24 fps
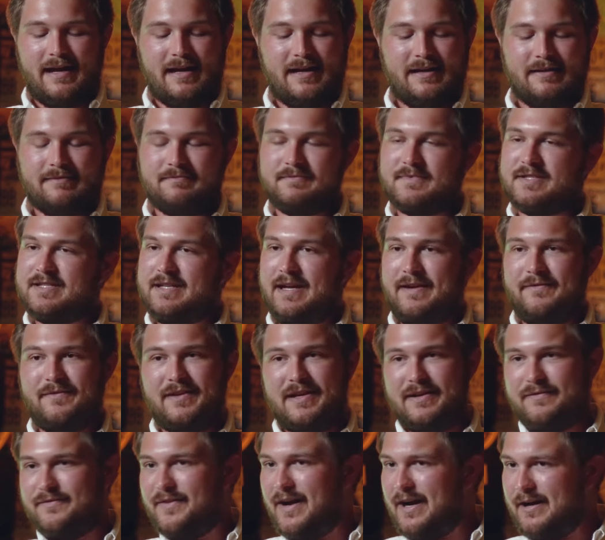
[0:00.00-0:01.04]
a save
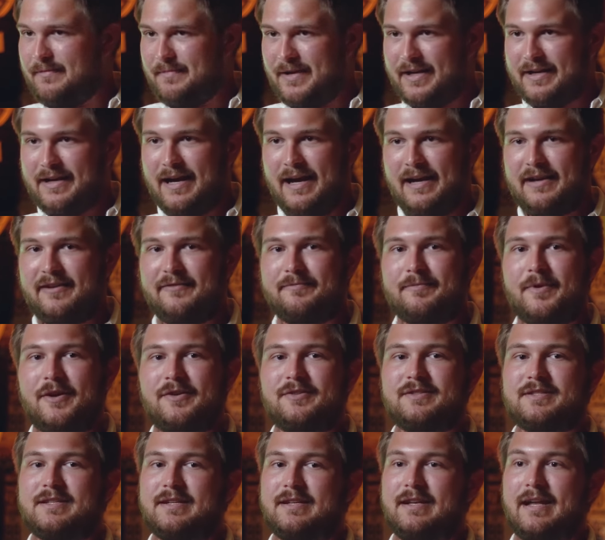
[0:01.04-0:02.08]
the environment kind of
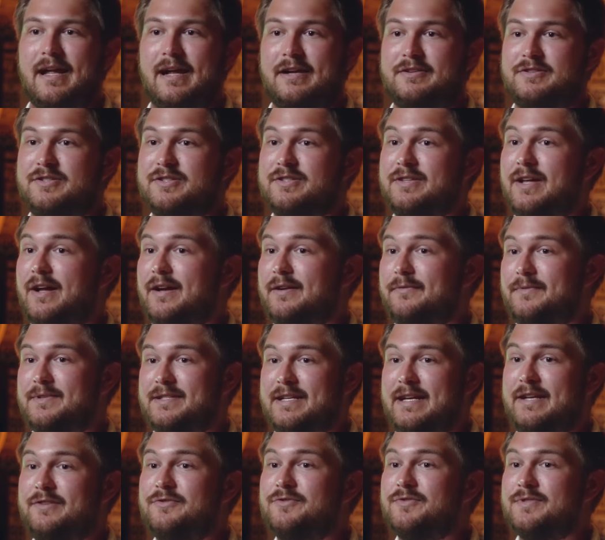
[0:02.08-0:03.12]
person. I just thought it
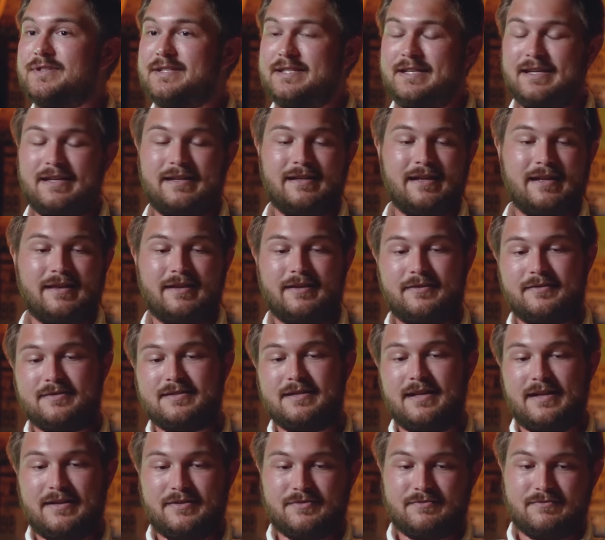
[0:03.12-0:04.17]
was interesting that
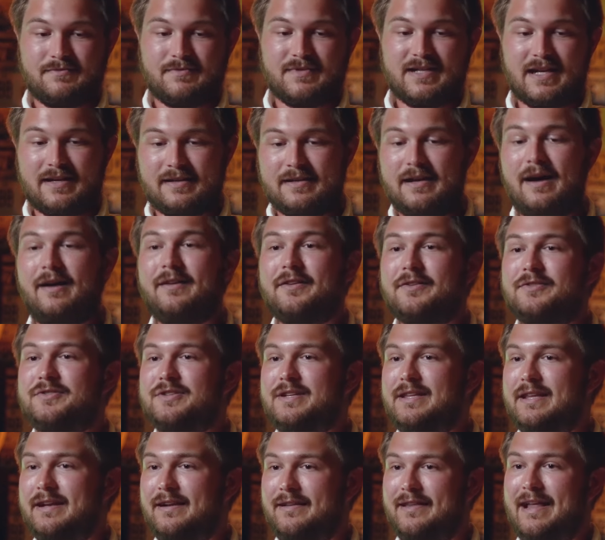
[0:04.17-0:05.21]
there's a
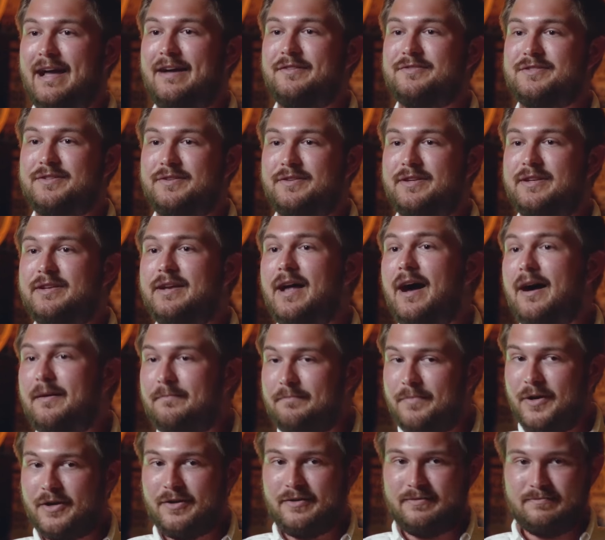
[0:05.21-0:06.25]
technology that allows you to
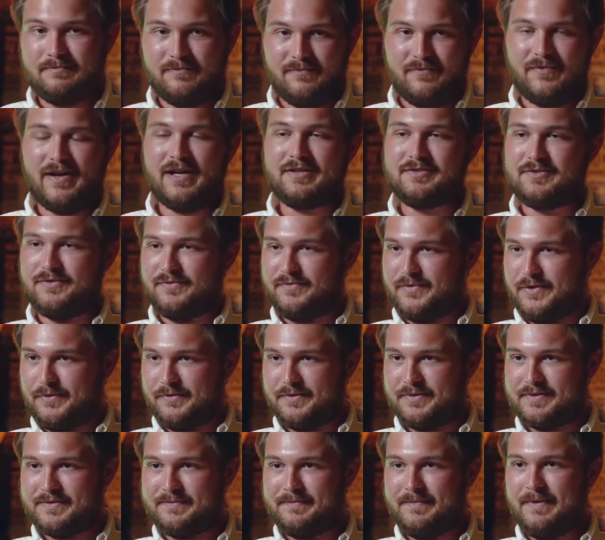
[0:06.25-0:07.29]
not burn fossil
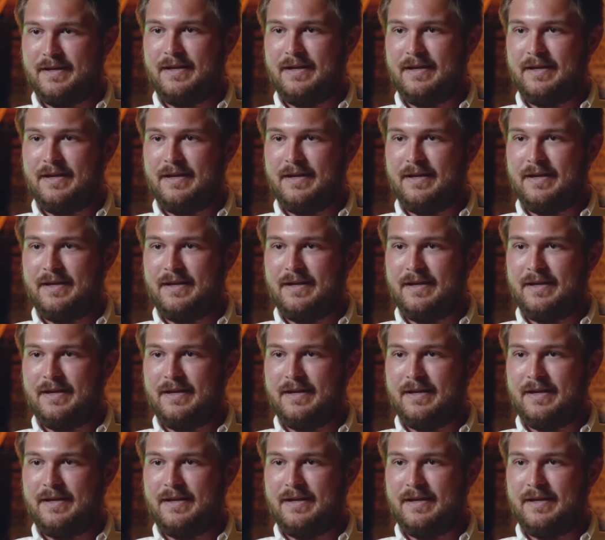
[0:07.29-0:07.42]
fuels.